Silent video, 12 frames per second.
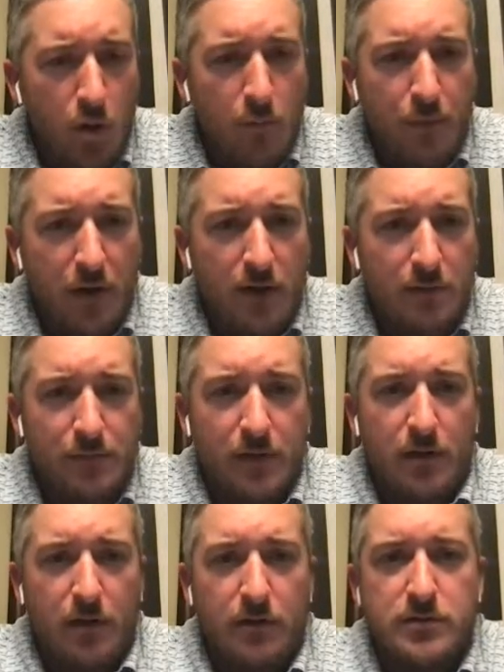pumped
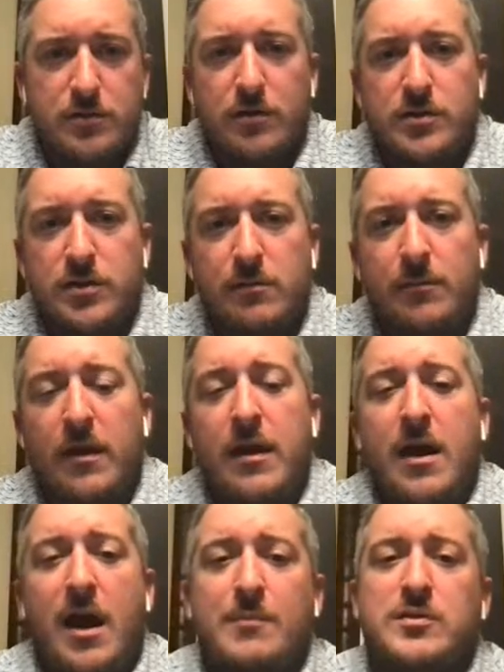on Starship.
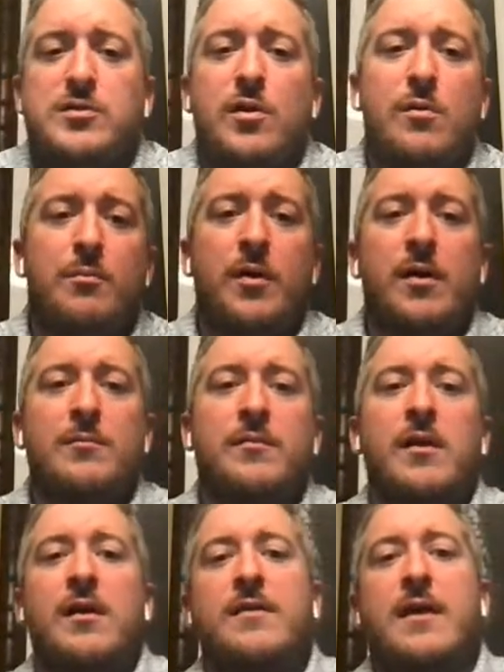I'm so pumped
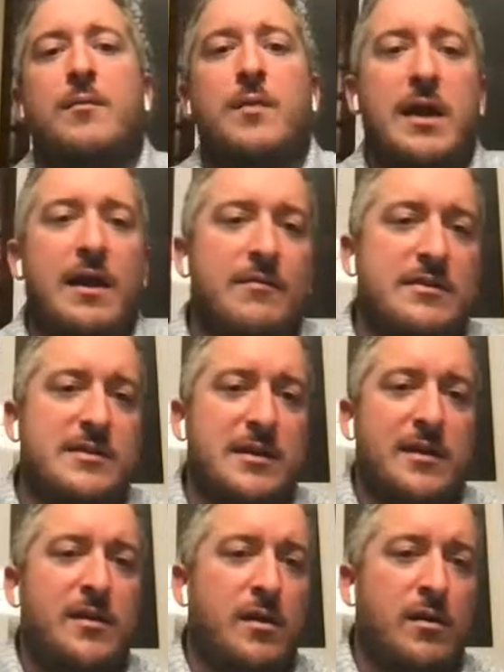that we have a
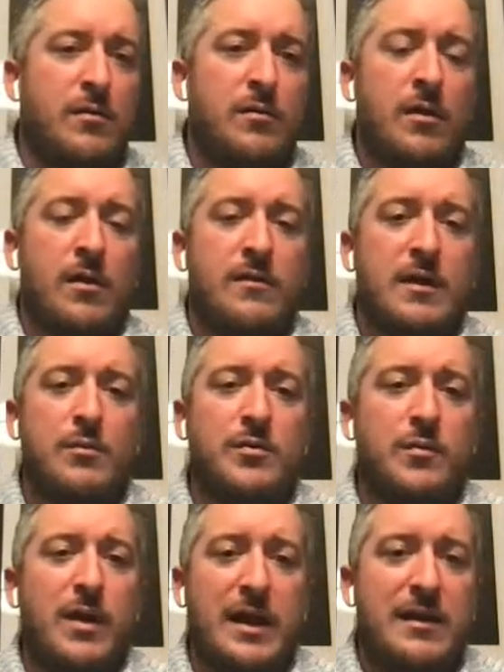CEO that will
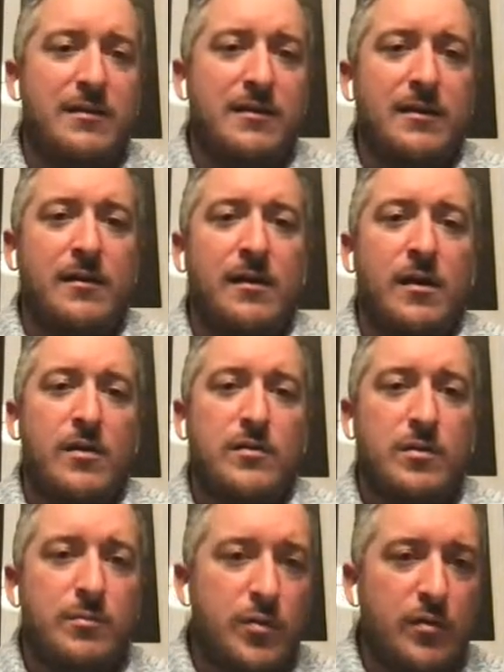do anything
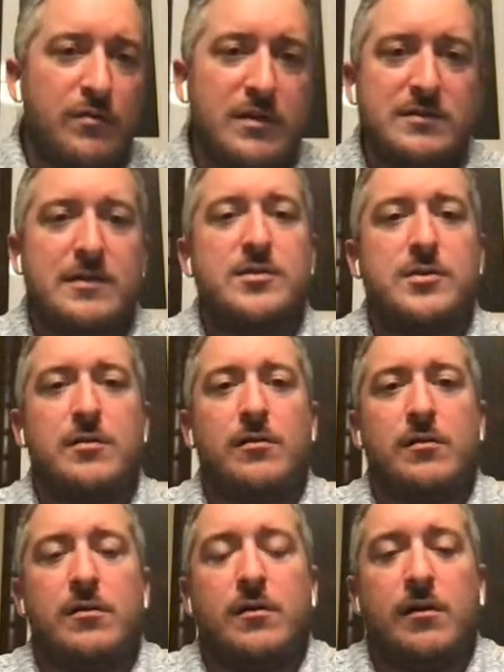to move this engine
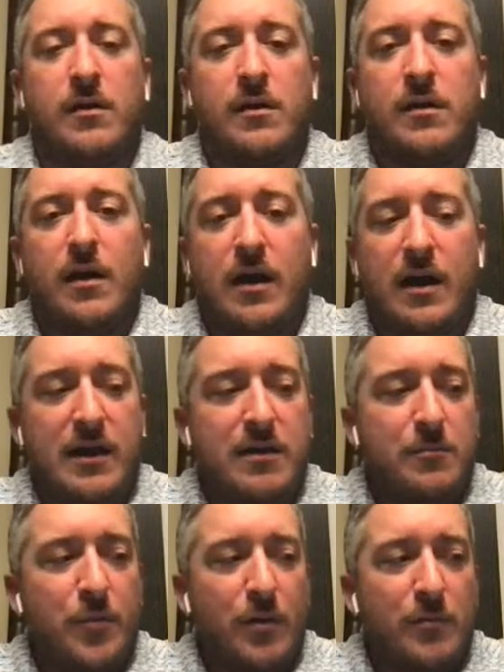along. I
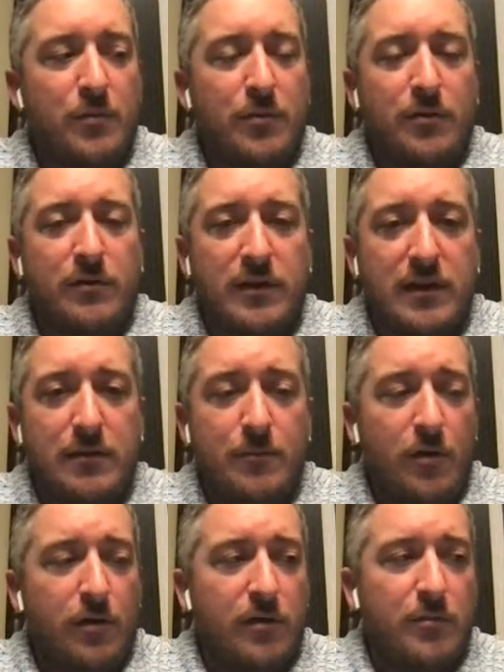am pumped with our team,
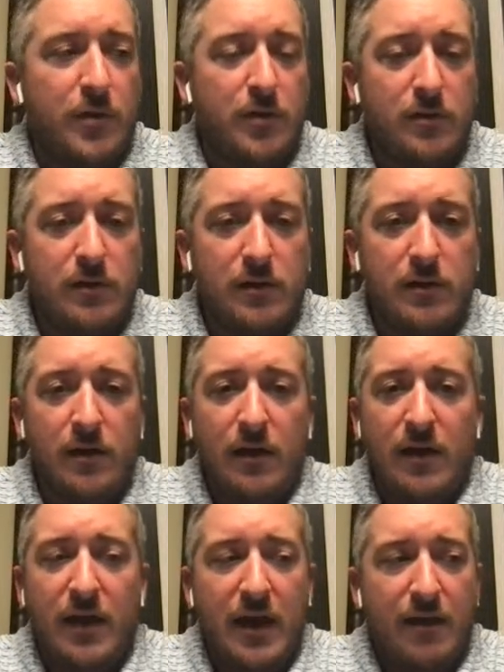our community.
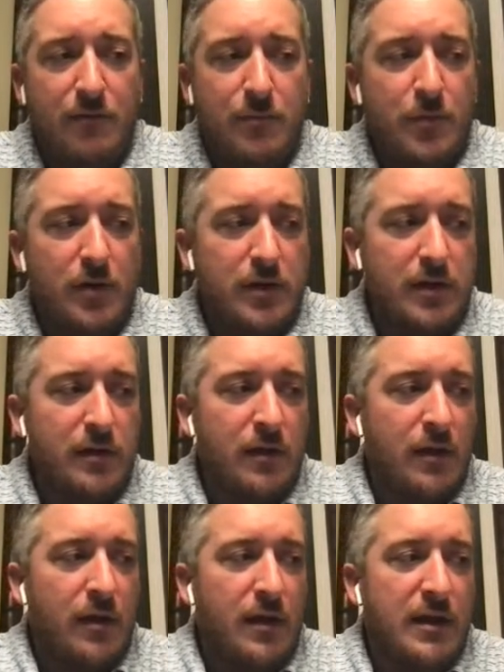Everybody
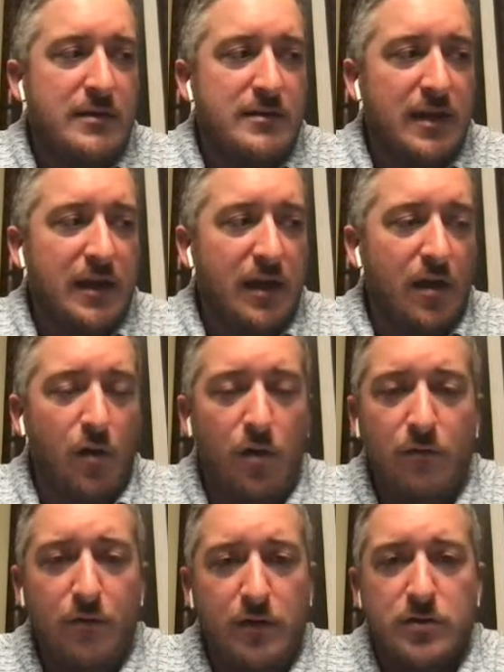is, all
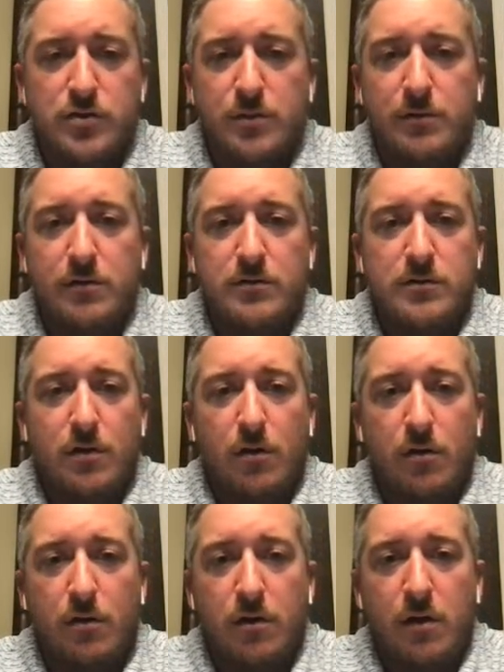of our contributors
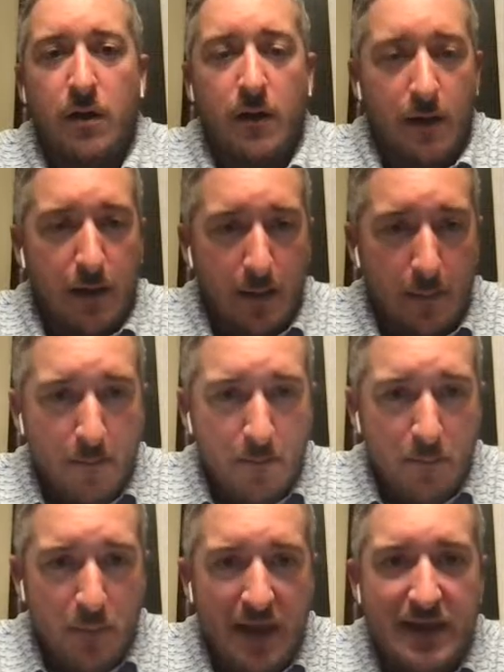are
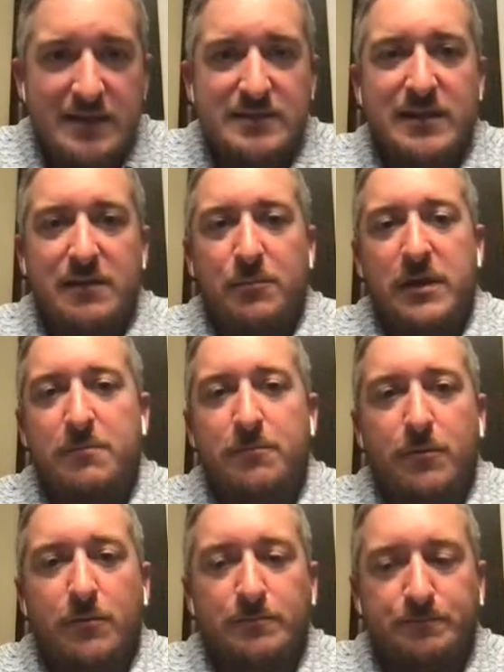amazing
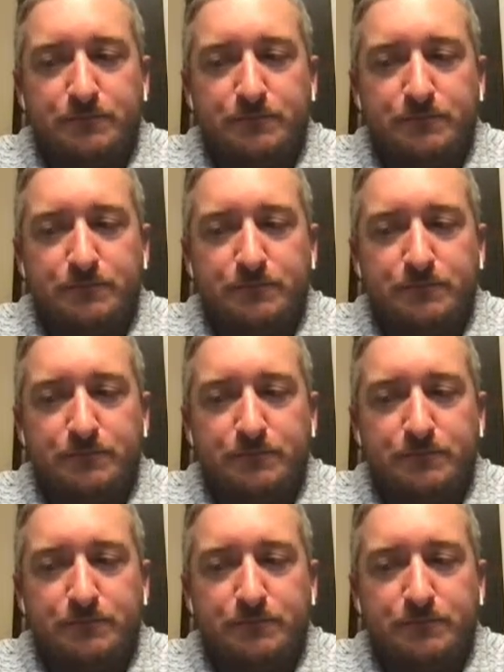people.